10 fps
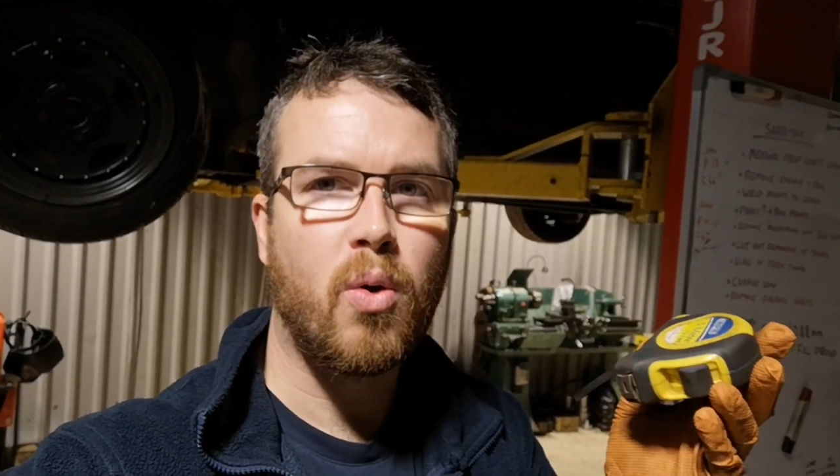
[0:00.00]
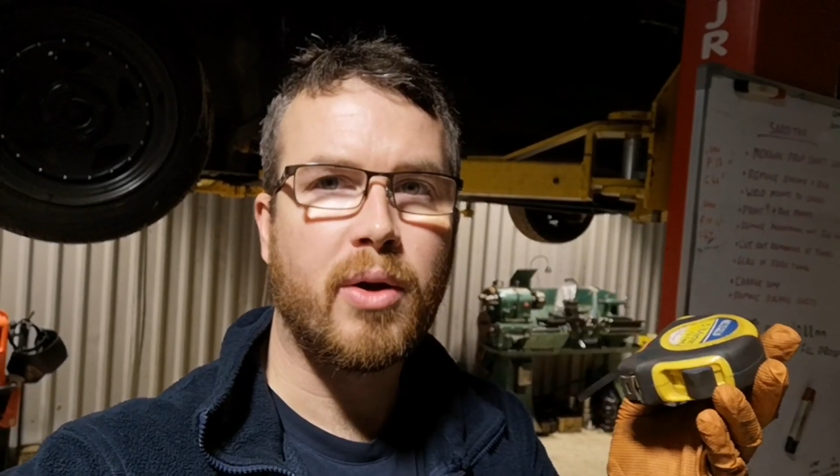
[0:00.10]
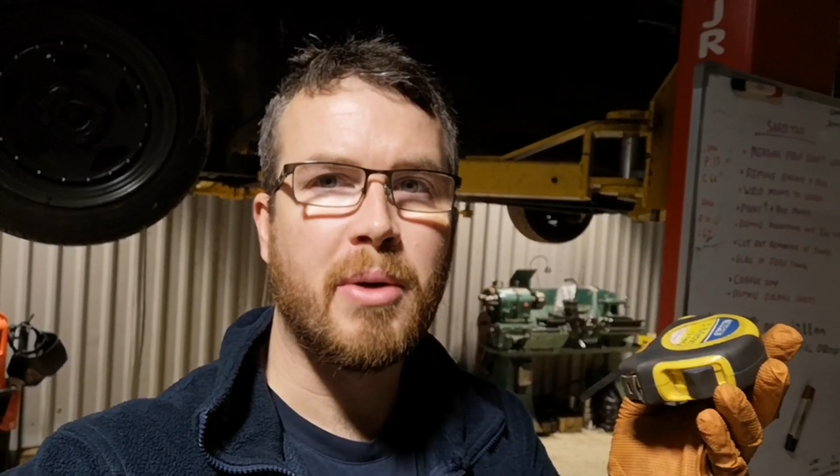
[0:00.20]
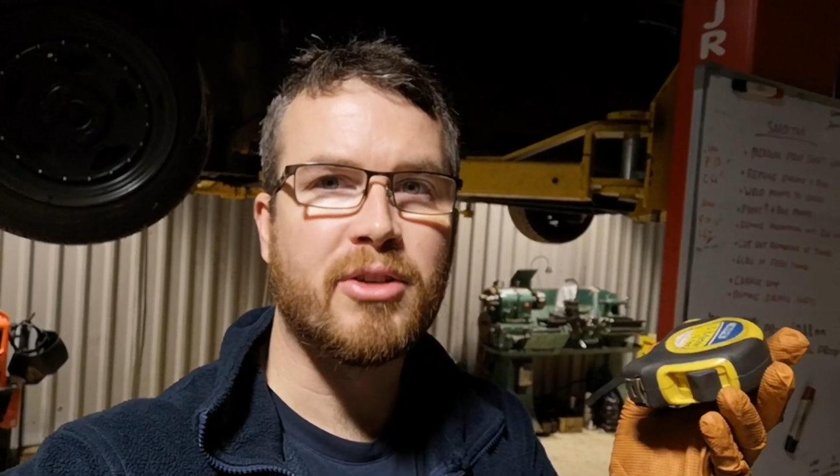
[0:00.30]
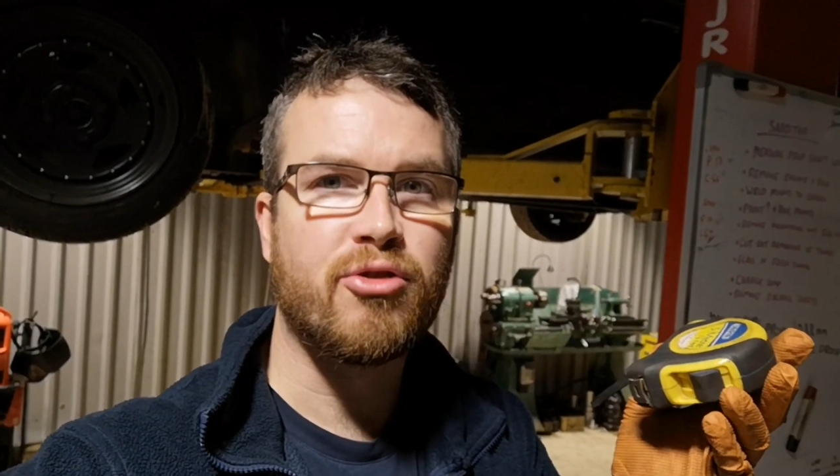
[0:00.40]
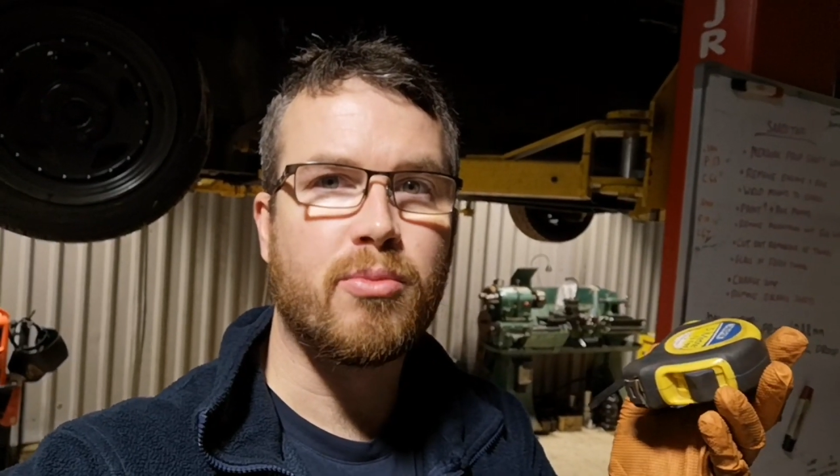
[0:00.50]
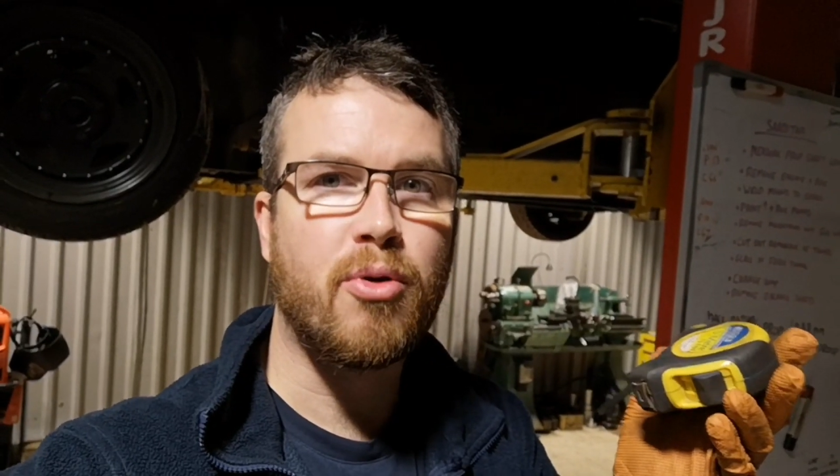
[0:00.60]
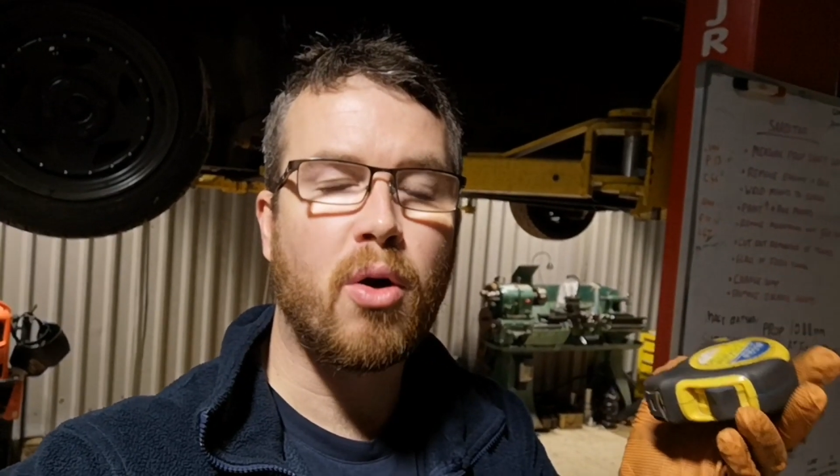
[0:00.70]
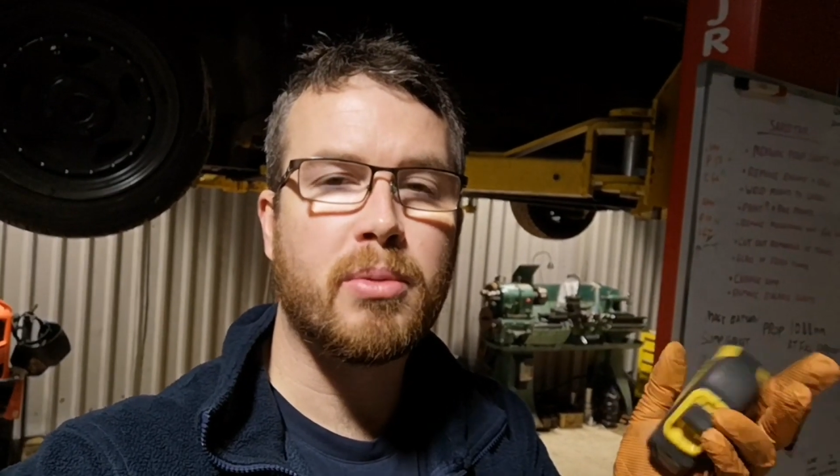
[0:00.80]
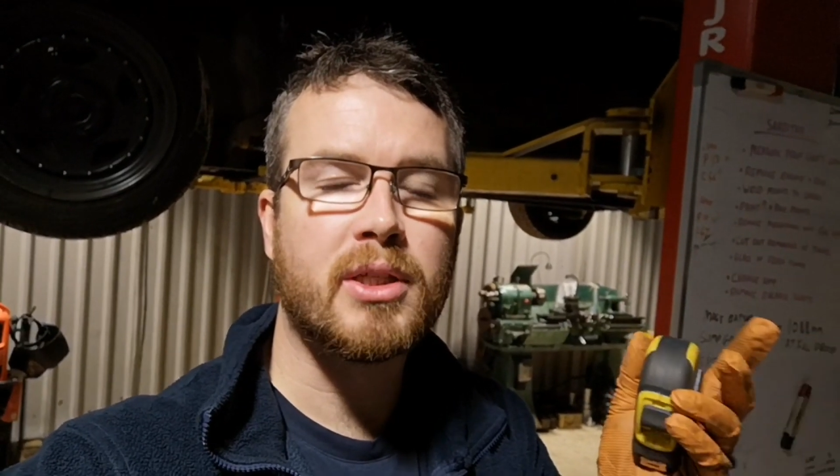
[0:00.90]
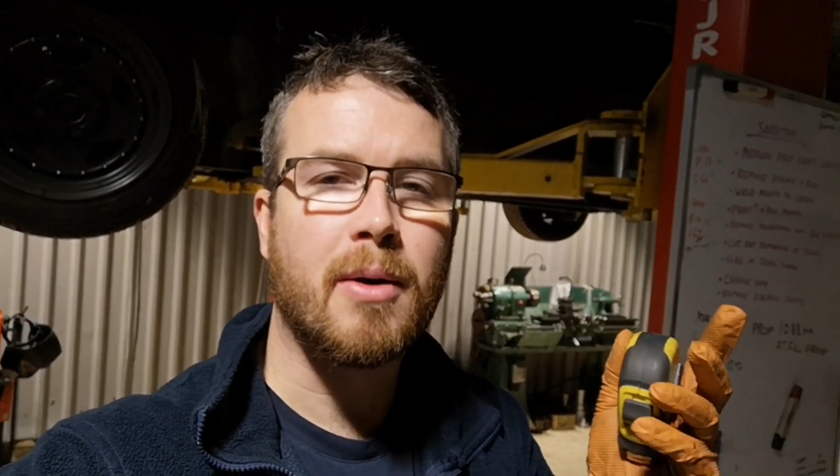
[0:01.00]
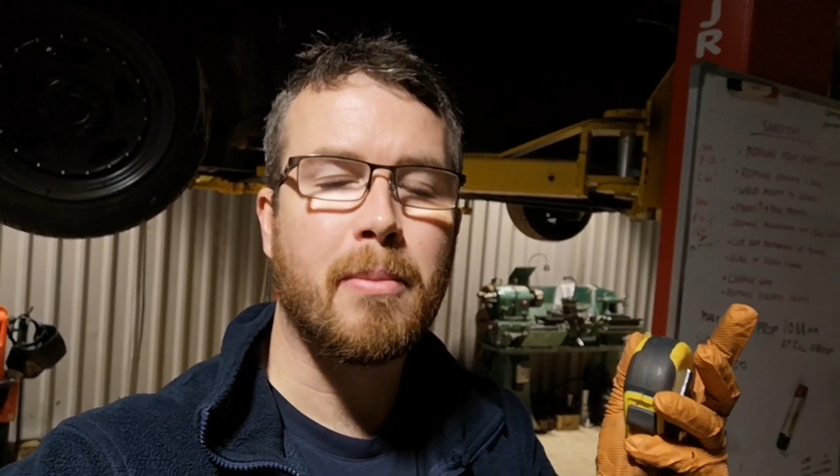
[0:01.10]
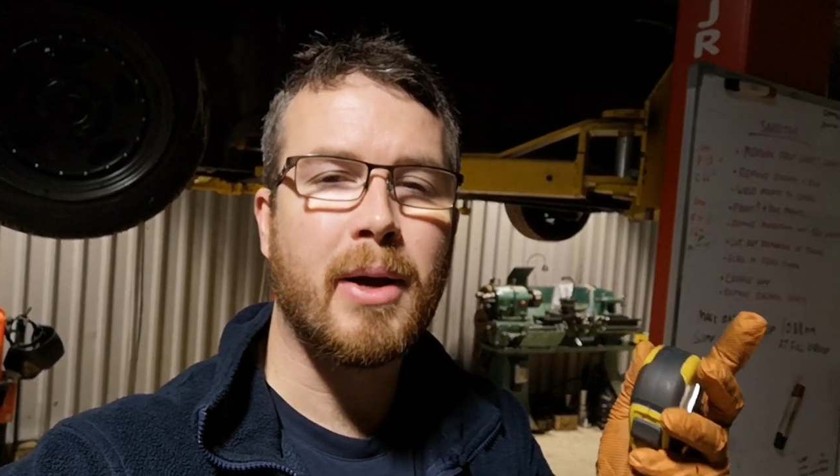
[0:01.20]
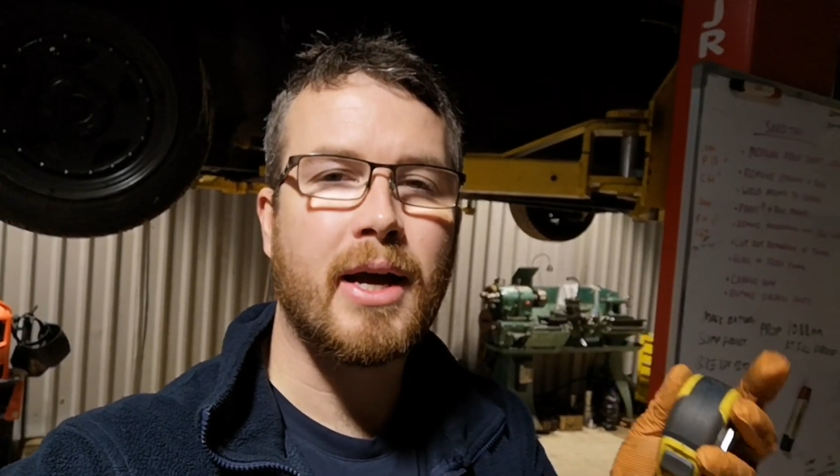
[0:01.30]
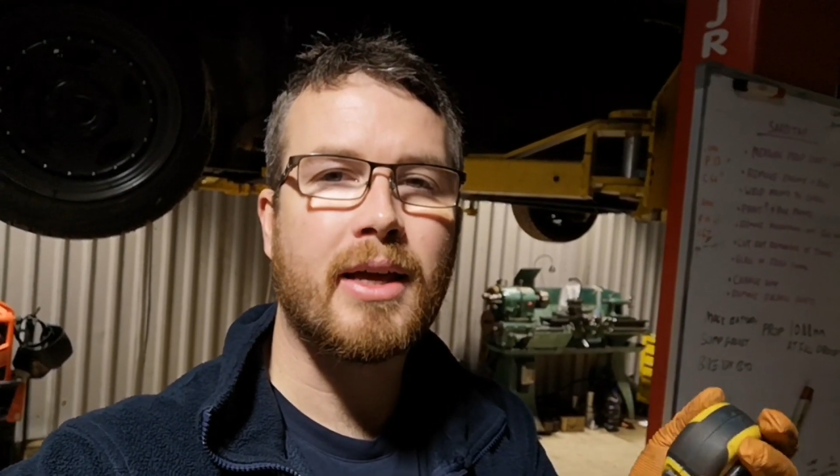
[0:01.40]
Quick measure of the prop is
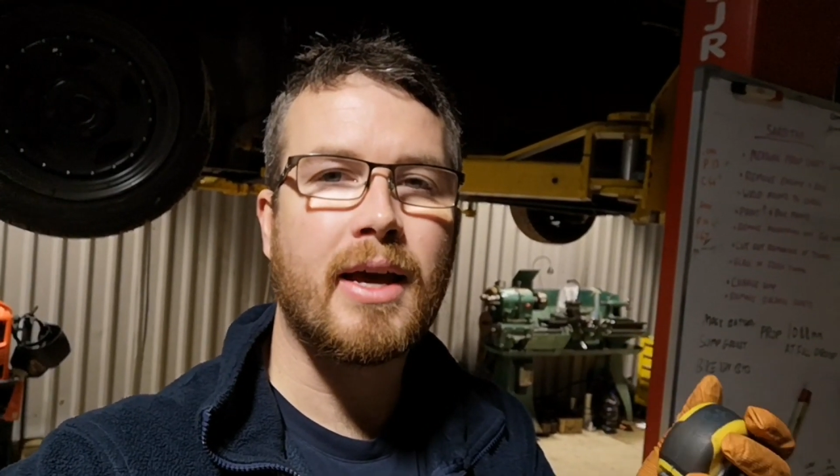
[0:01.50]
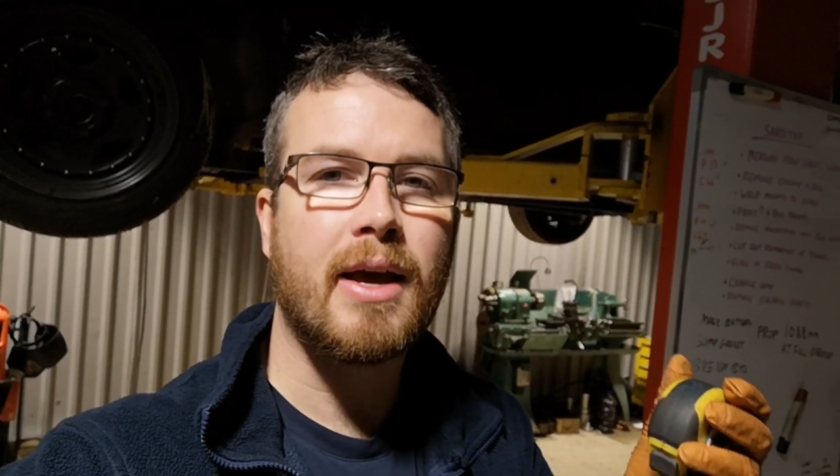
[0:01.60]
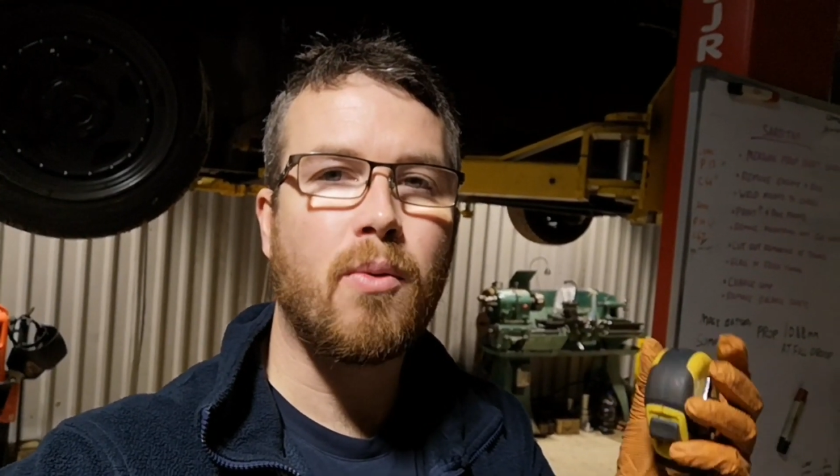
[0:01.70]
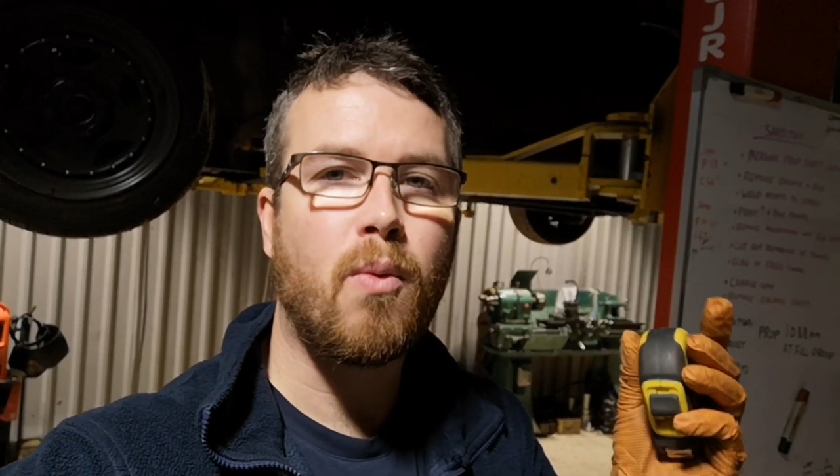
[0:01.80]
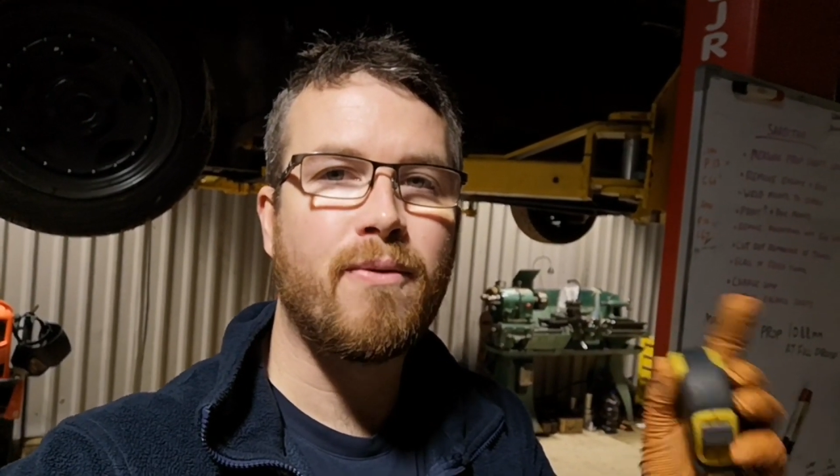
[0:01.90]
come back at